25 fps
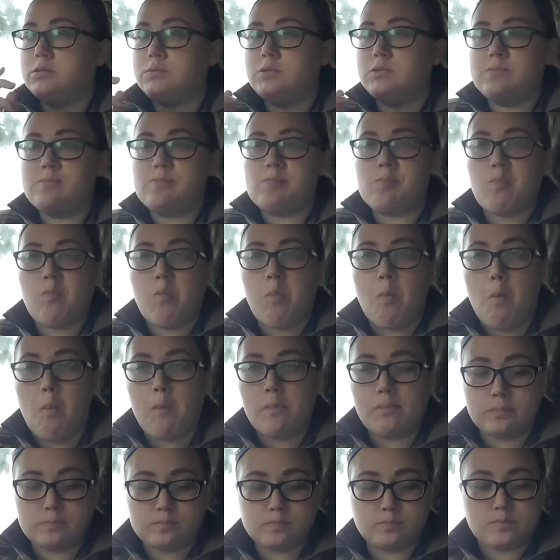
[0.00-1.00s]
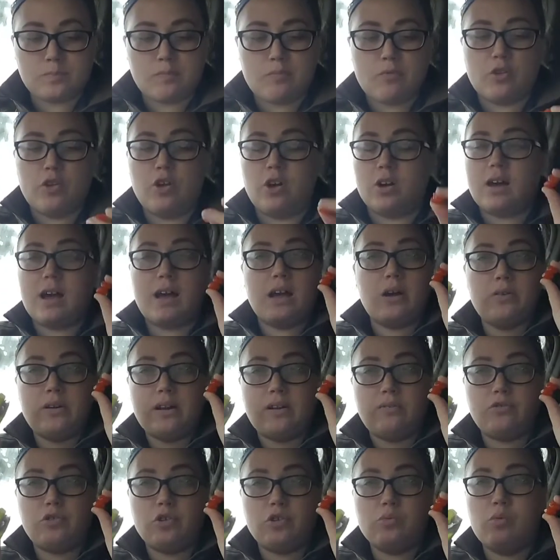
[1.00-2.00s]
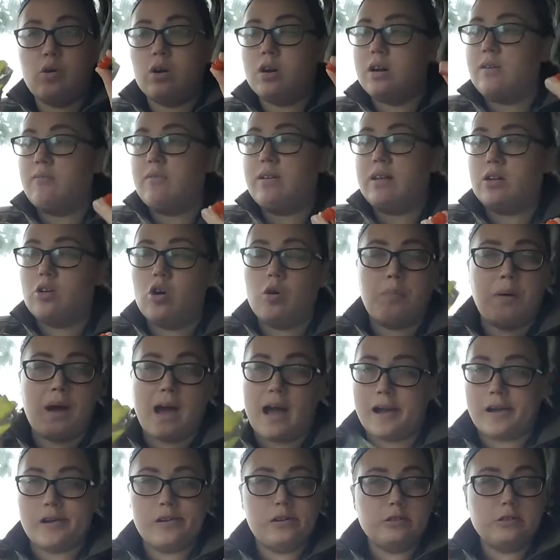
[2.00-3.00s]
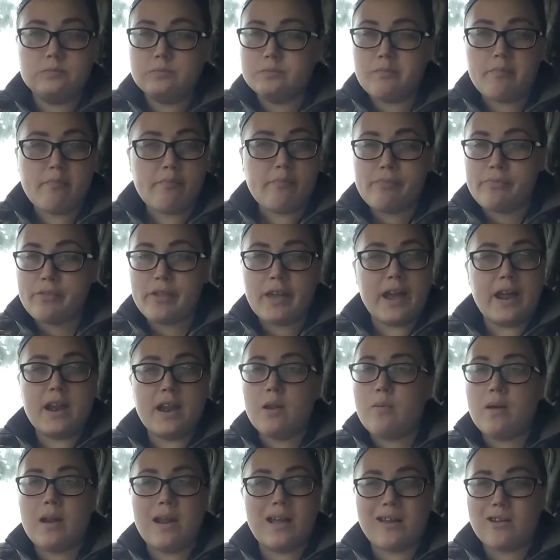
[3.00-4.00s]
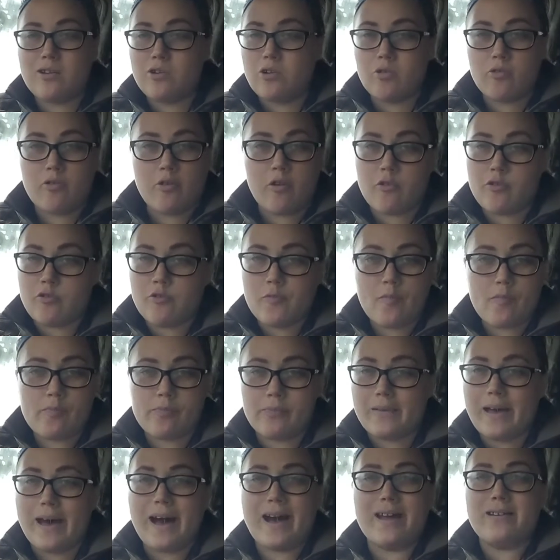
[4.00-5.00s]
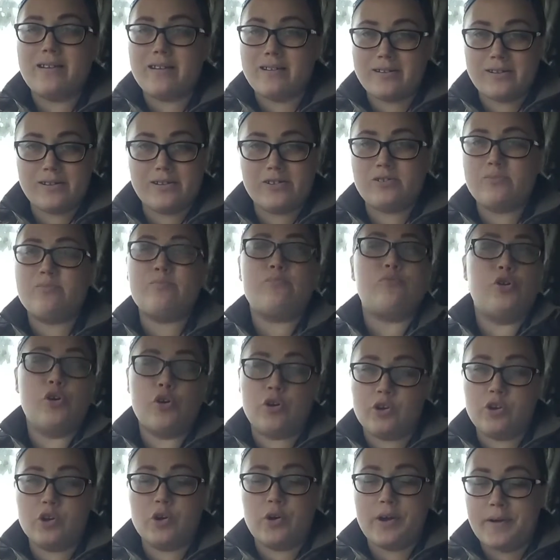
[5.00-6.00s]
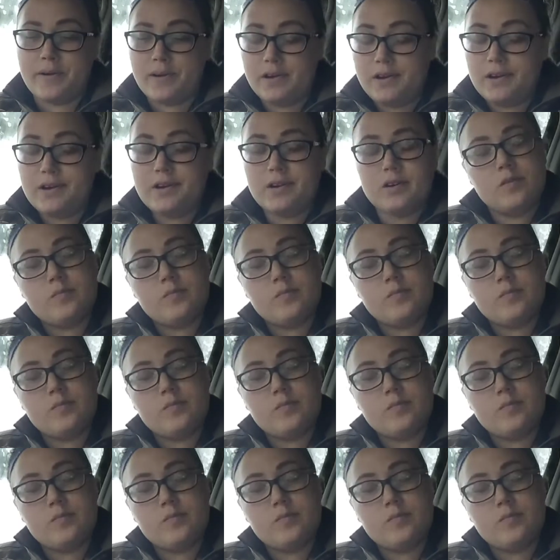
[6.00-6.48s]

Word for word: I mean, look, I only have 2 more and I've eaten a whole pack. Anybody can do this. I did this, you can do it.